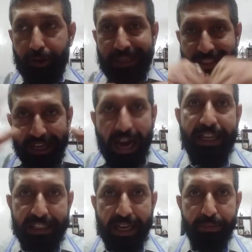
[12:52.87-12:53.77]

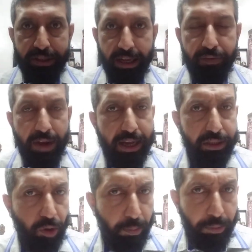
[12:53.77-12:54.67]
disguise themselves as
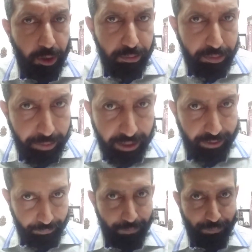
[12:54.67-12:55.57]
a normal human
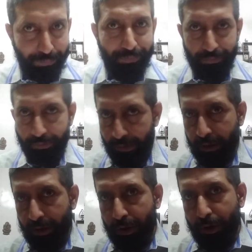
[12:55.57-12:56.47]
being.
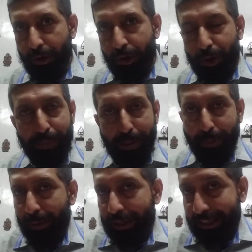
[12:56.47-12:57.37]
So
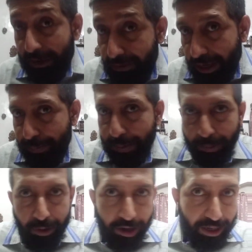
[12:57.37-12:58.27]
people will
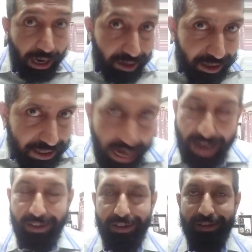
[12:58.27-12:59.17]
not
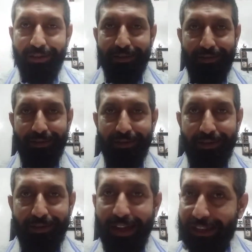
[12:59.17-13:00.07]
understand
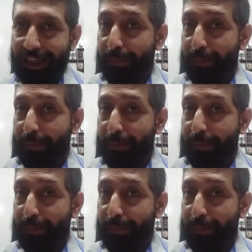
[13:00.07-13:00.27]
that they